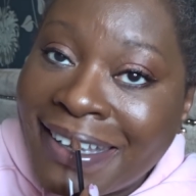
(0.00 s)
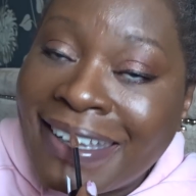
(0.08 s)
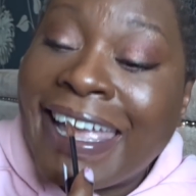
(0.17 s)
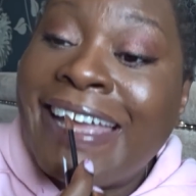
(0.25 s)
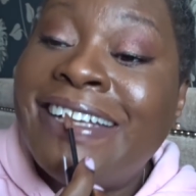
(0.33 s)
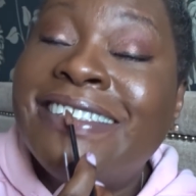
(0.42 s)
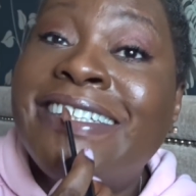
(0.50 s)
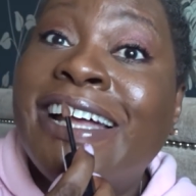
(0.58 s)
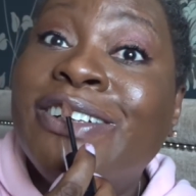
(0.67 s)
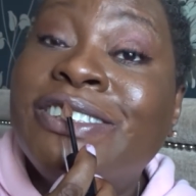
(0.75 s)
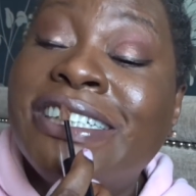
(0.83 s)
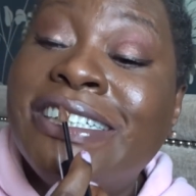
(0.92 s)
Kayla's
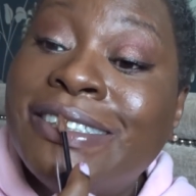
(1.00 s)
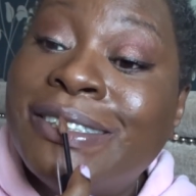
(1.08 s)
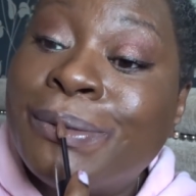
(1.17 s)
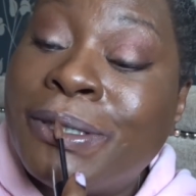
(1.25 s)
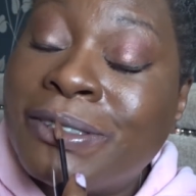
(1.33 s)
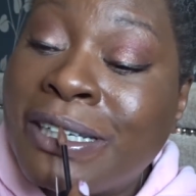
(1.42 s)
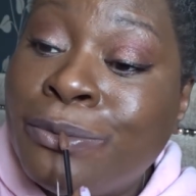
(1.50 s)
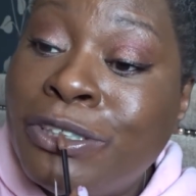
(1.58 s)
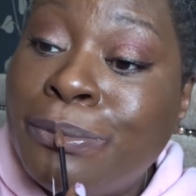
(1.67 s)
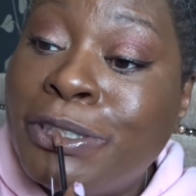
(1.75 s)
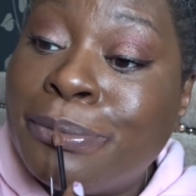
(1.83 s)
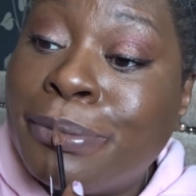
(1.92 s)
downstairs as well, so I
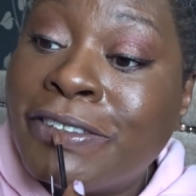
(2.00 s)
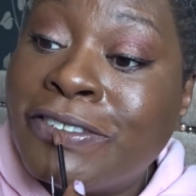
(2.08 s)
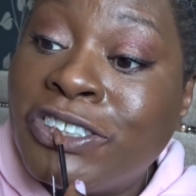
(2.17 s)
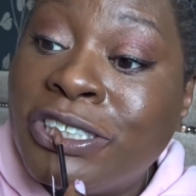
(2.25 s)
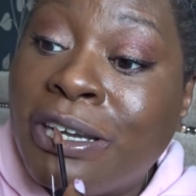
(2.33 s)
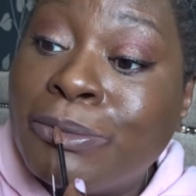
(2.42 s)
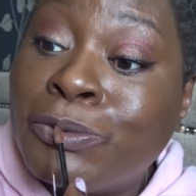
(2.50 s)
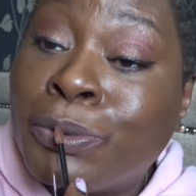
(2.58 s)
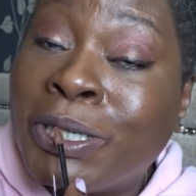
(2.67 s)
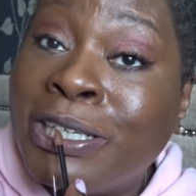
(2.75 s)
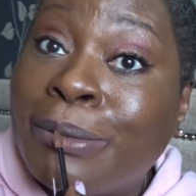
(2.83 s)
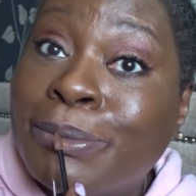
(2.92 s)
wouldn't be surprised if she comes
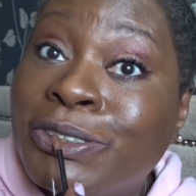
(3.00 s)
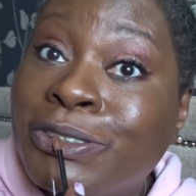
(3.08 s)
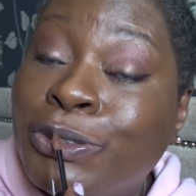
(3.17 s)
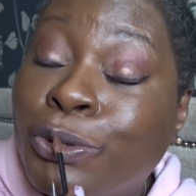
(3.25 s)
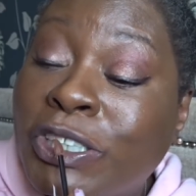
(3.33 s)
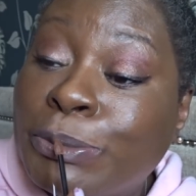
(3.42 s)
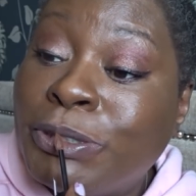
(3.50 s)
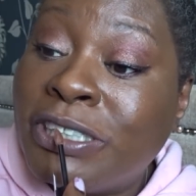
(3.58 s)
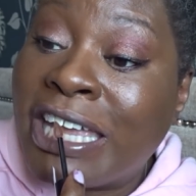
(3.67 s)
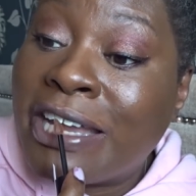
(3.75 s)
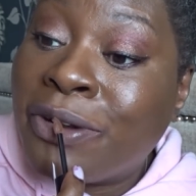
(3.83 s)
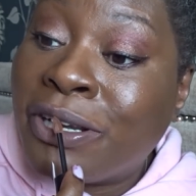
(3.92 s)
running up soon to ask me to
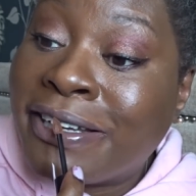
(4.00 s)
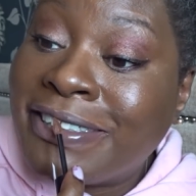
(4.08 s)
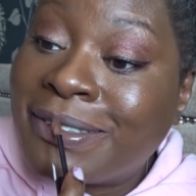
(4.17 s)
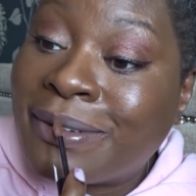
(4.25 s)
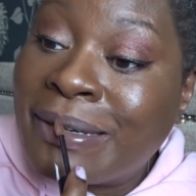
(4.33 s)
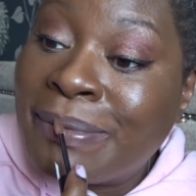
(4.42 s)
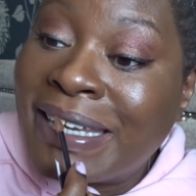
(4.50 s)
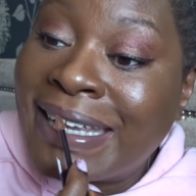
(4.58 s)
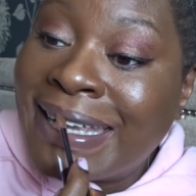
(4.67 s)
get her an ice cream.